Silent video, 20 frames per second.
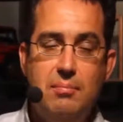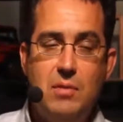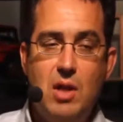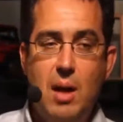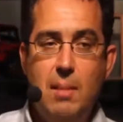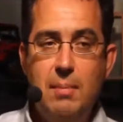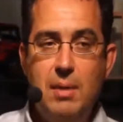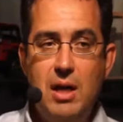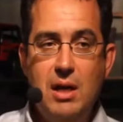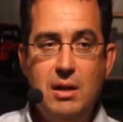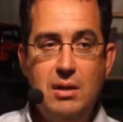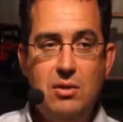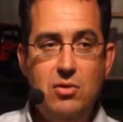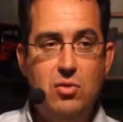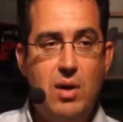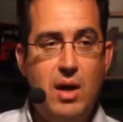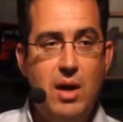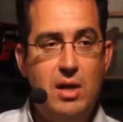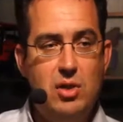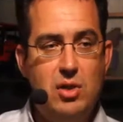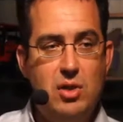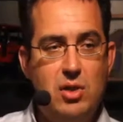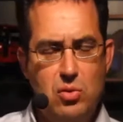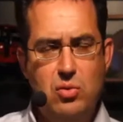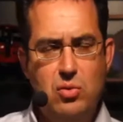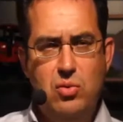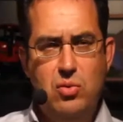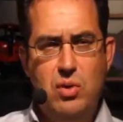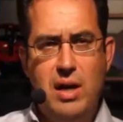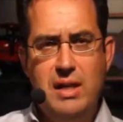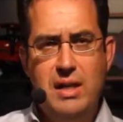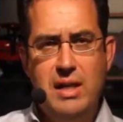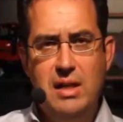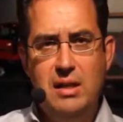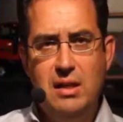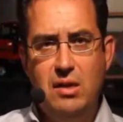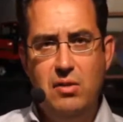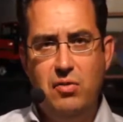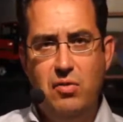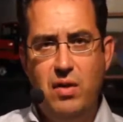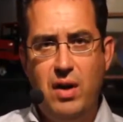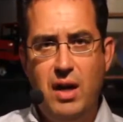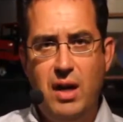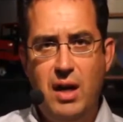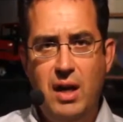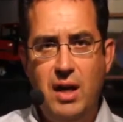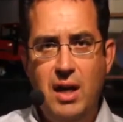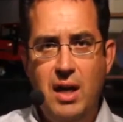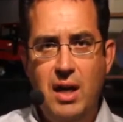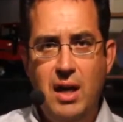topic, try to identify